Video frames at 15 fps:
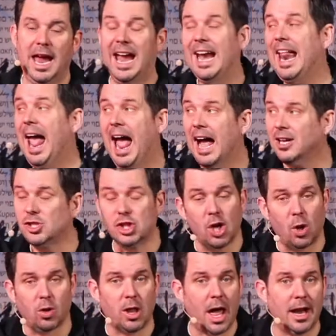It has
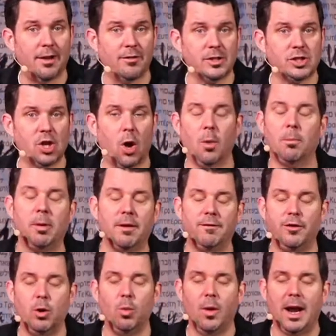no light of its own, but
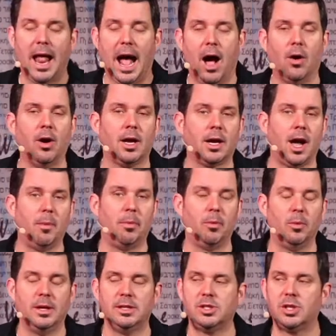if you went out a couple
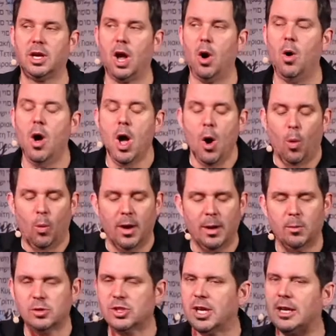weeks ago when
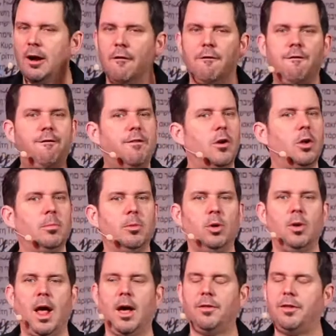it was like a full
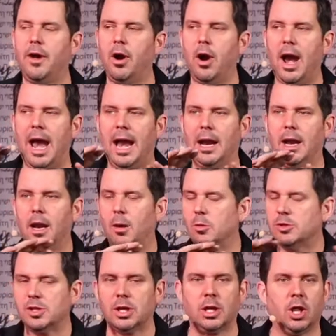moon out there and it
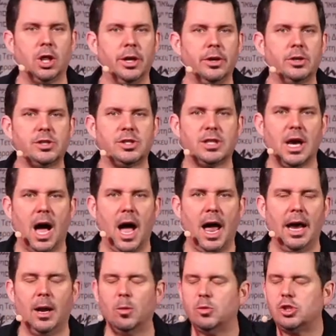was a clear
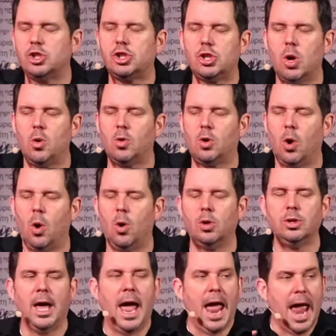sky and it was so
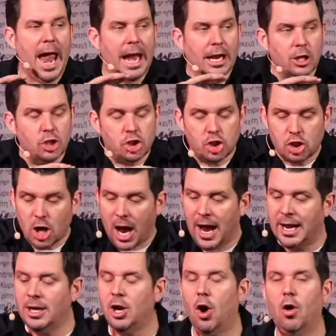cold and it
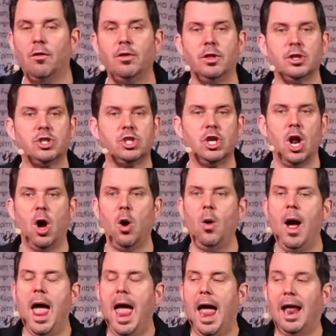shined over the
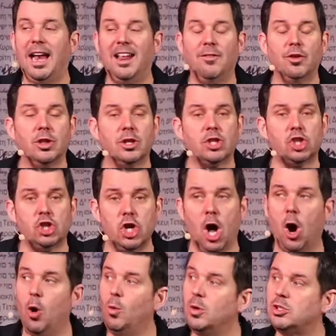snow and even the
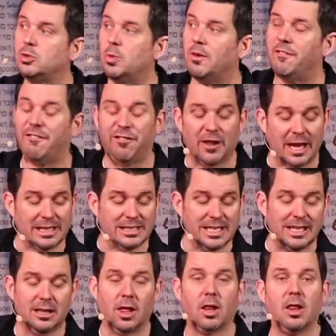snow was
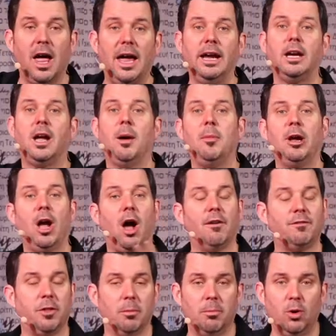reflecting the light coming
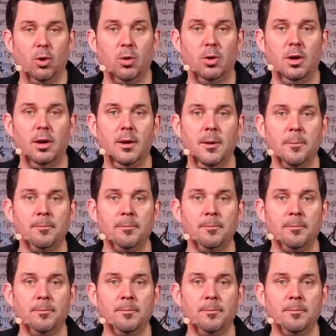off the moon,